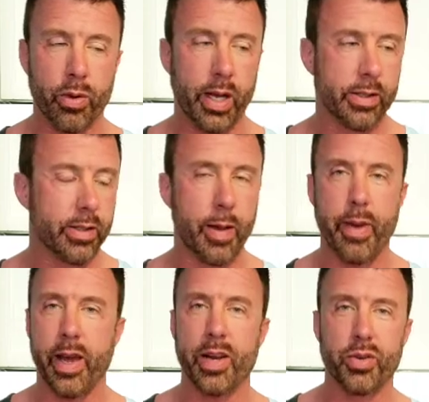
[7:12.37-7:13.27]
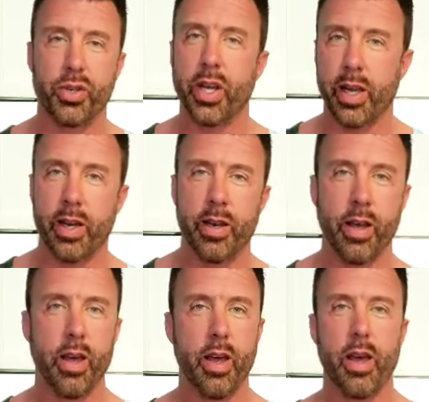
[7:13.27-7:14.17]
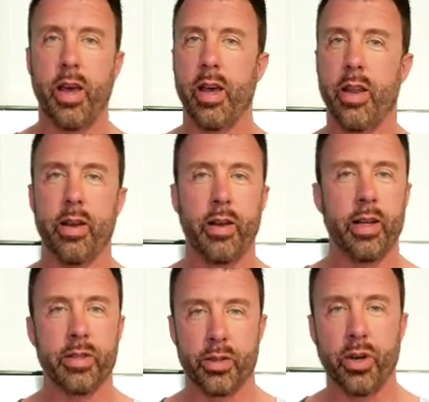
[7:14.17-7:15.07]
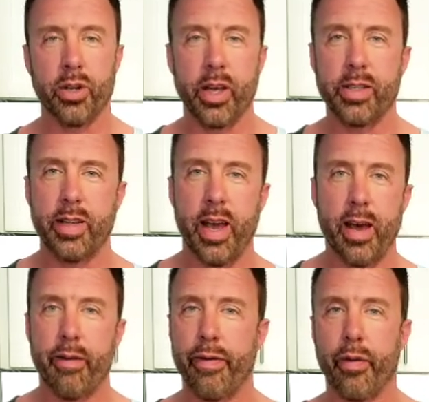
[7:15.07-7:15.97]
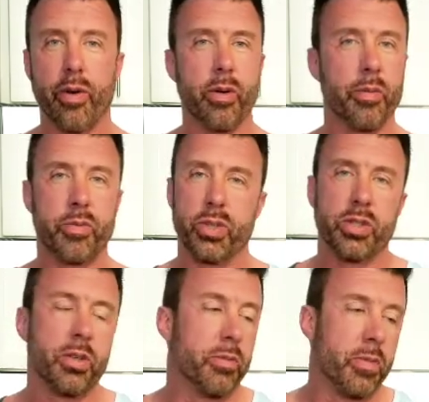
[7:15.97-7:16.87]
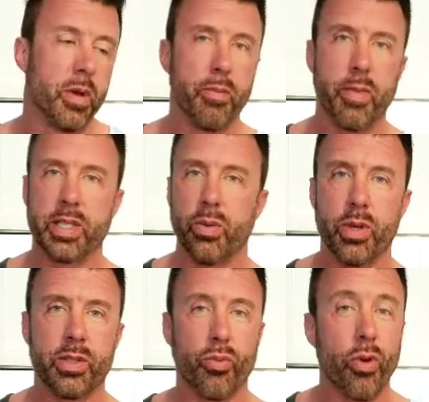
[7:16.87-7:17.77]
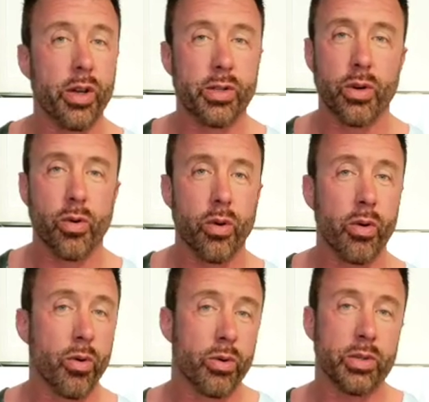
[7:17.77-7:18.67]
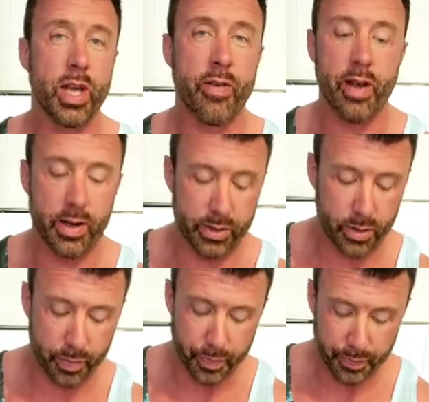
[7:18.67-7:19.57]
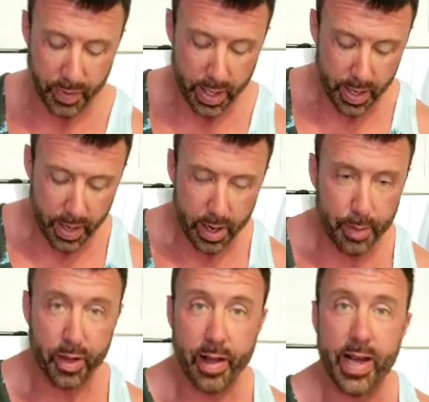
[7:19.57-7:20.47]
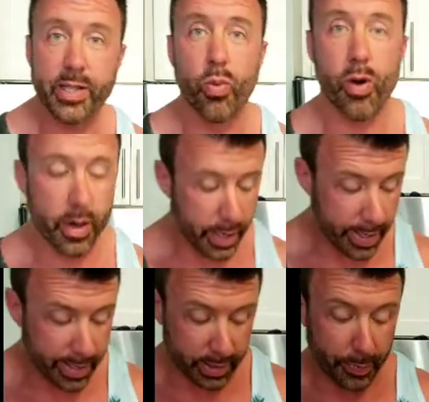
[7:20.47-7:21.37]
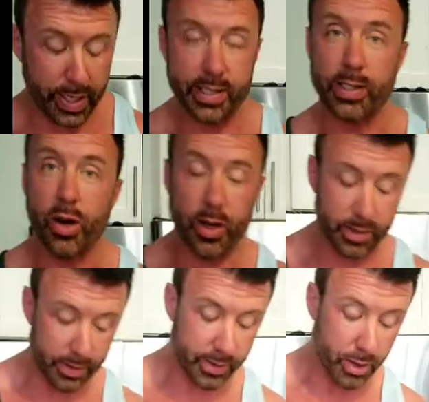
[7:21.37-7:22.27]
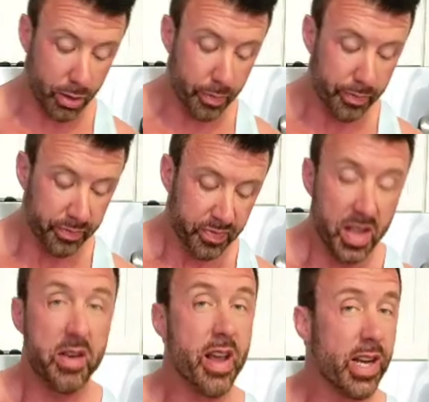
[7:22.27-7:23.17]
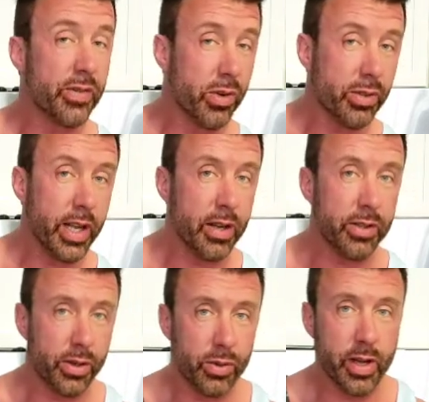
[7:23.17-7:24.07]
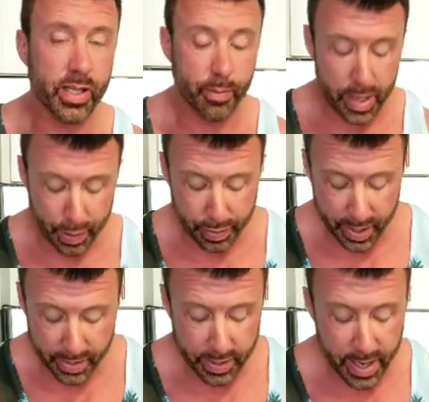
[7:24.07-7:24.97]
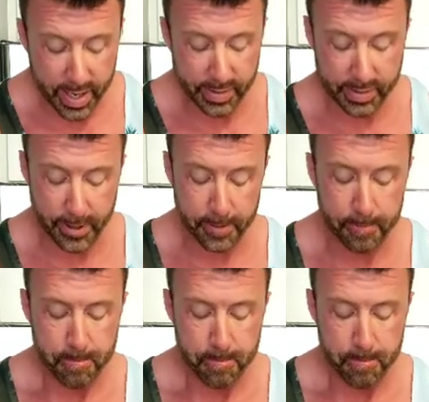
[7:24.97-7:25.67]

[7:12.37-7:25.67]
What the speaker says: glaze because I make extra chicken, and it's a good glaze to have, or just to mix it with some rice, or just have it on its own. The last one is a pizza sauce. So not as versatile to use on as many things as the